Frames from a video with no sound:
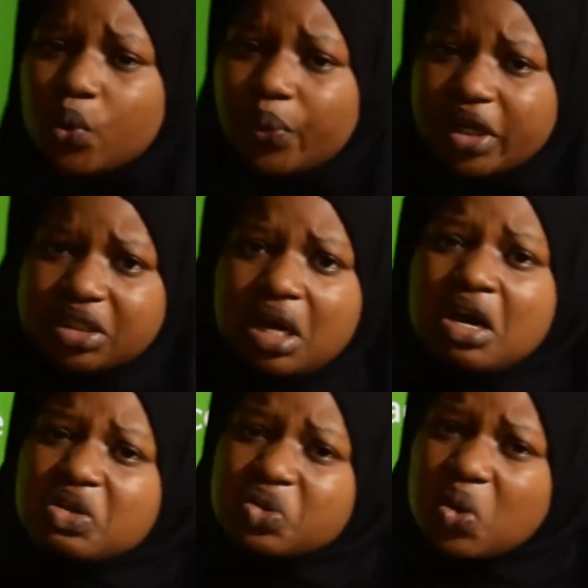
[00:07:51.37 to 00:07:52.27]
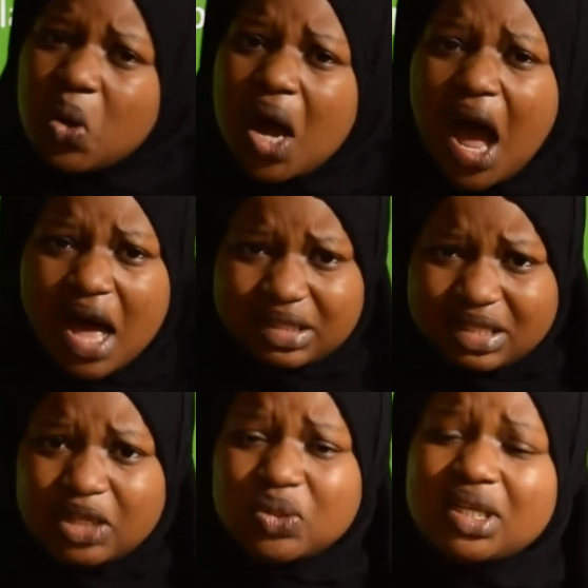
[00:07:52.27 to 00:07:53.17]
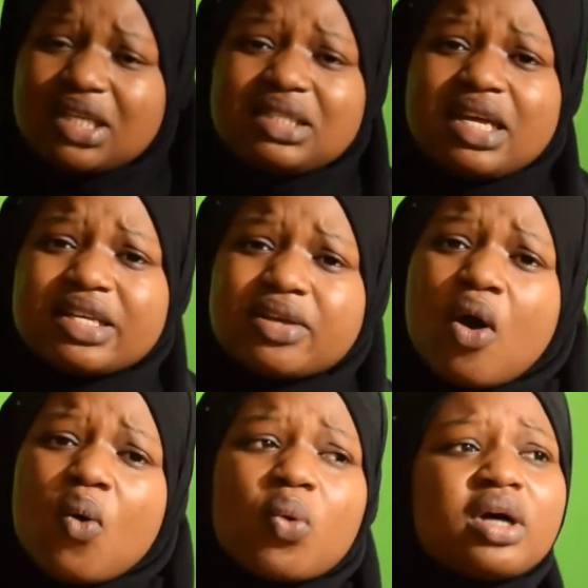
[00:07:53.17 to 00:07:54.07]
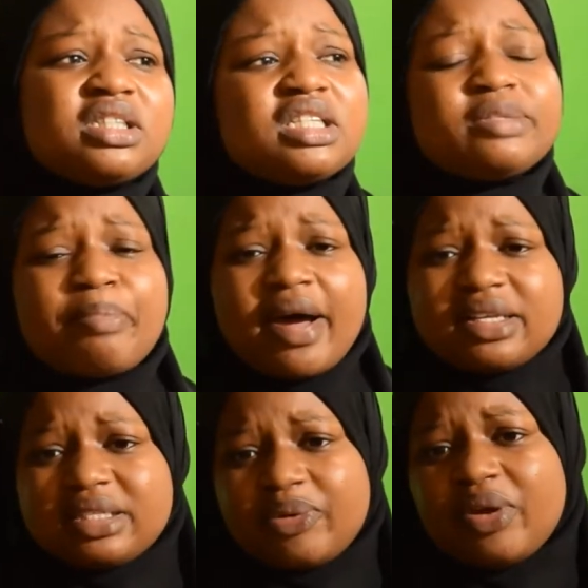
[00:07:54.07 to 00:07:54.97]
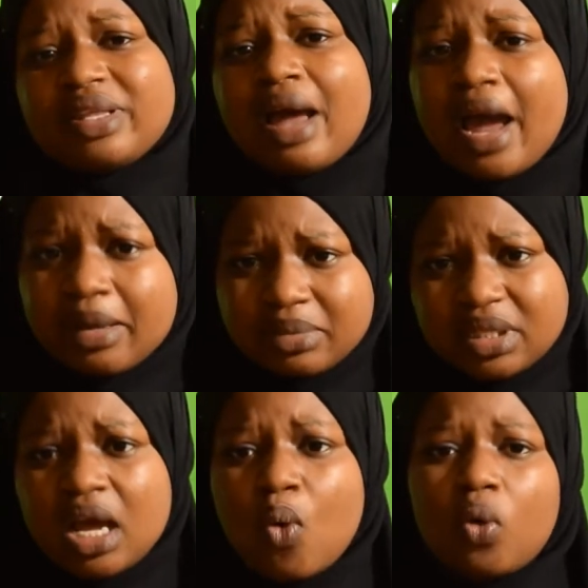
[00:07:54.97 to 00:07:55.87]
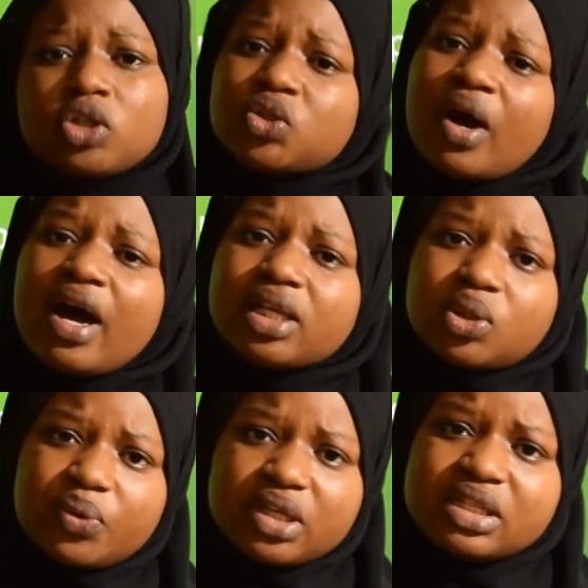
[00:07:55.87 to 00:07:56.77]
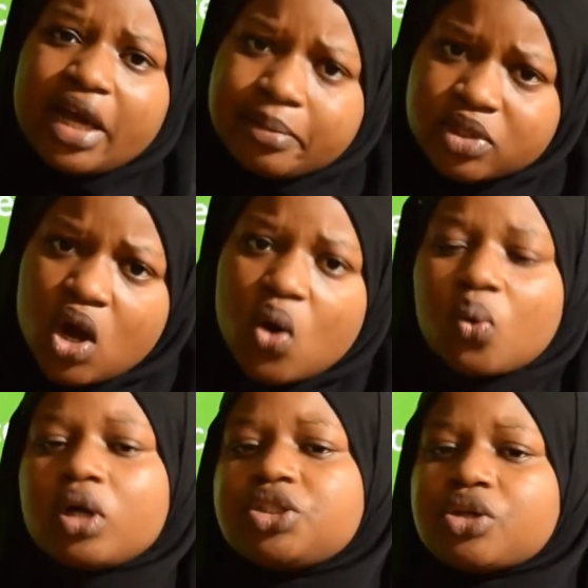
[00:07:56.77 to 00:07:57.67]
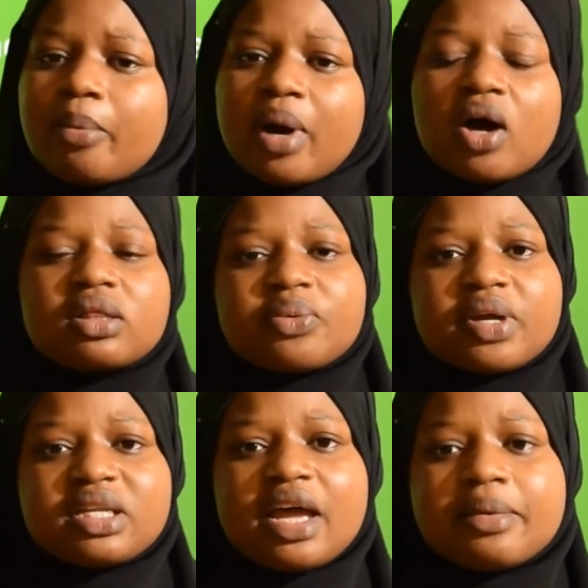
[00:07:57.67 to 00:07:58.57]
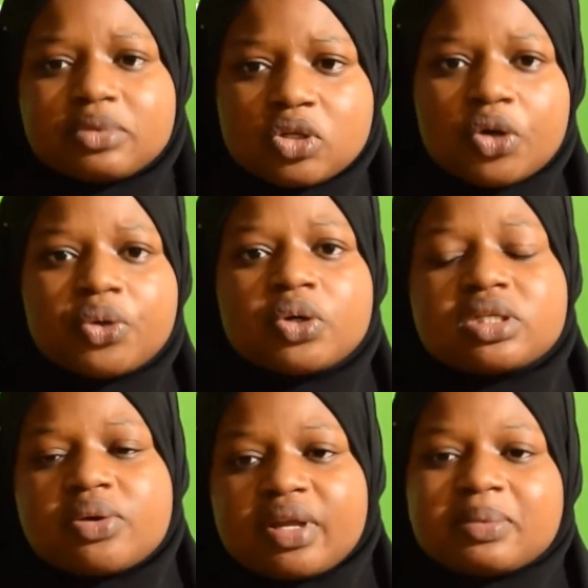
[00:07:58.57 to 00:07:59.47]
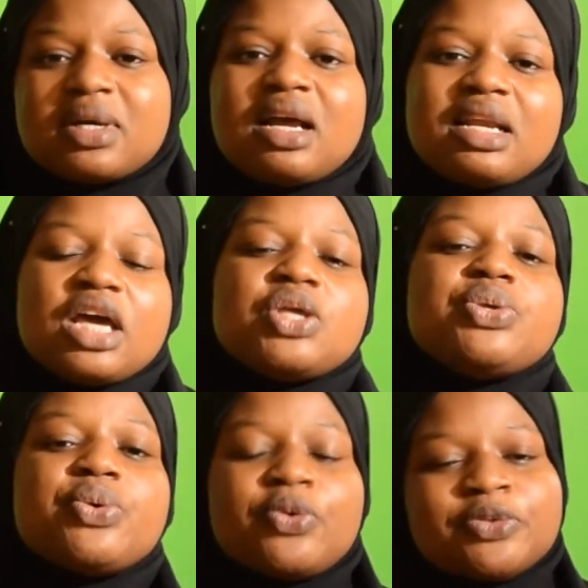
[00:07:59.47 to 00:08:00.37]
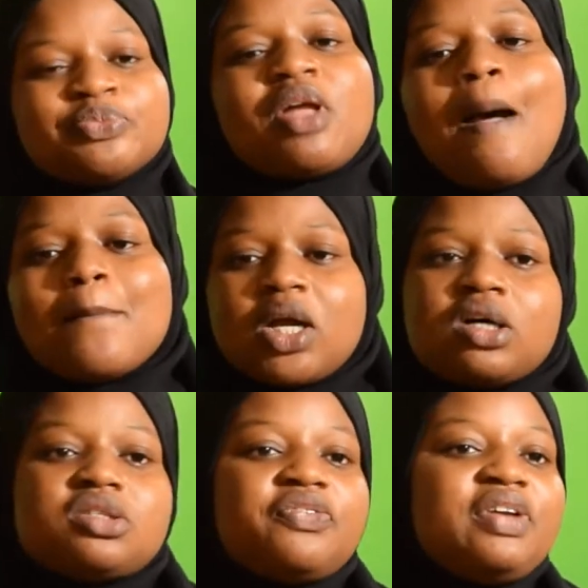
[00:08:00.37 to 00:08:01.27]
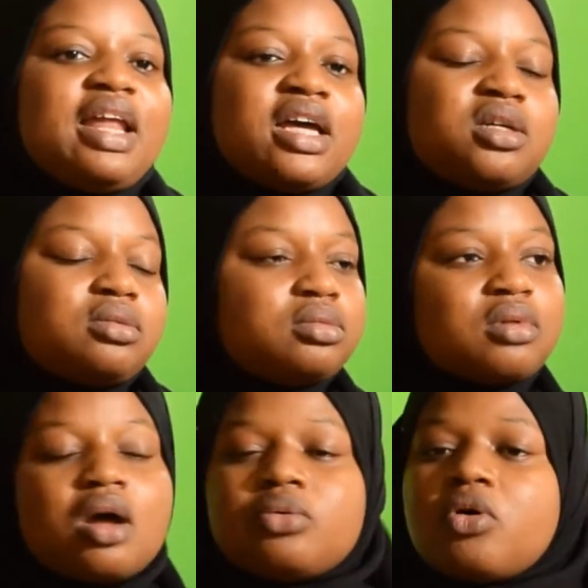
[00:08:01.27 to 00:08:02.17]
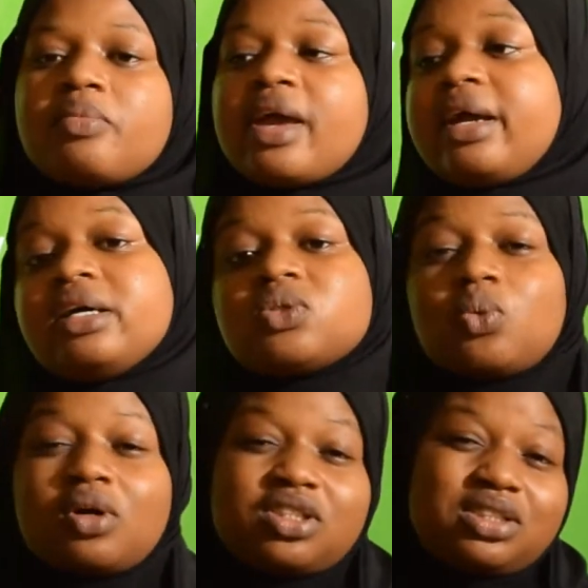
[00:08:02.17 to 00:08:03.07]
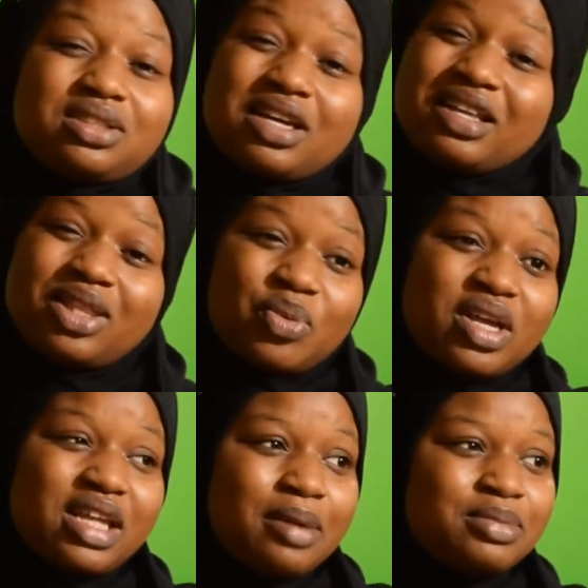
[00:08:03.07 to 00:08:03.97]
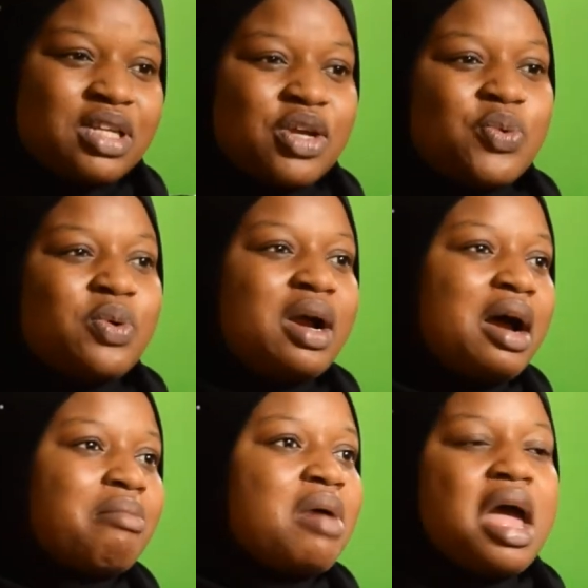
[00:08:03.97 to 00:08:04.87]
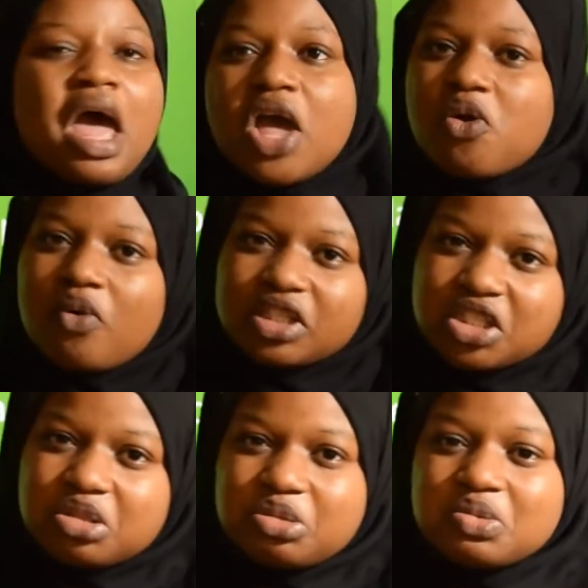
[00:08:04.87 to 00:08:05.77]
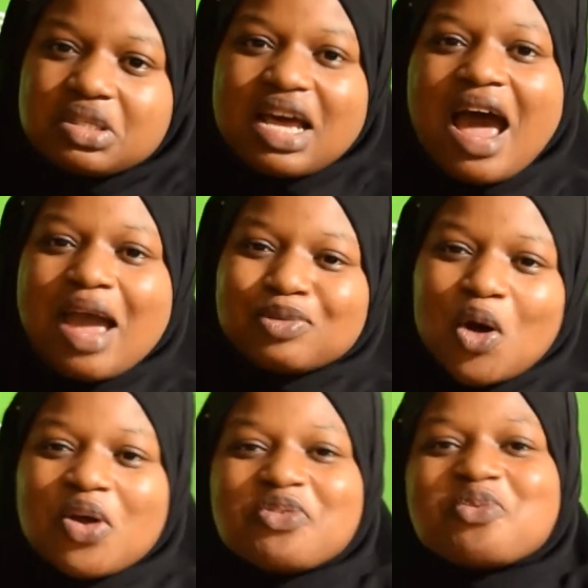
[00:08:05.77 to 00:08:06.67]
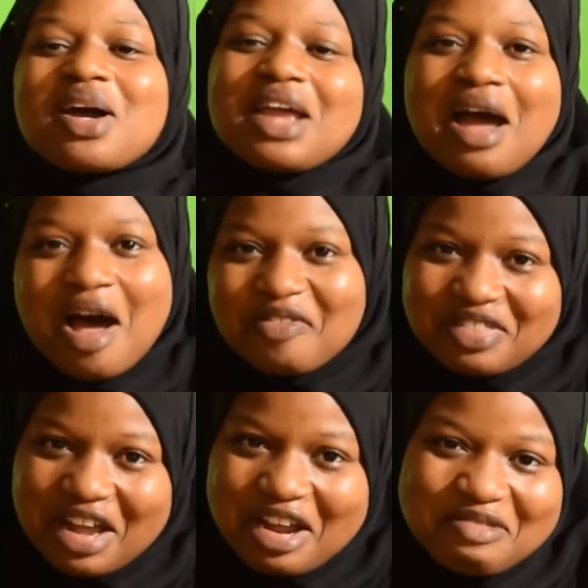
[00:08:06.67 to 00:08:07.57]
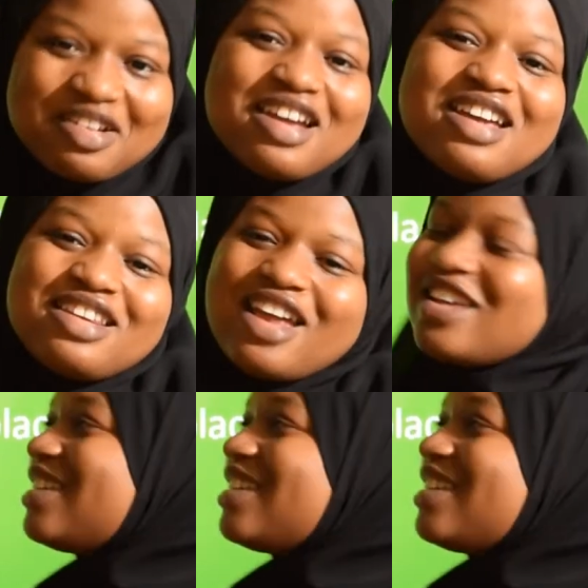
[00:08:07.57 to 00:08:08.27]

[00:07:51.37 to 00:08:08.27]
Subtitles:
wish. So as the sunnah says, wash these parts 3 times. Wash your hand 3 times. Wash your mouth 3 times, your nose 3 times. Then you, because you feel like, no, I can't wash it 3 times. Then you will come and you wash it 2 times or even 1.5 times. Then it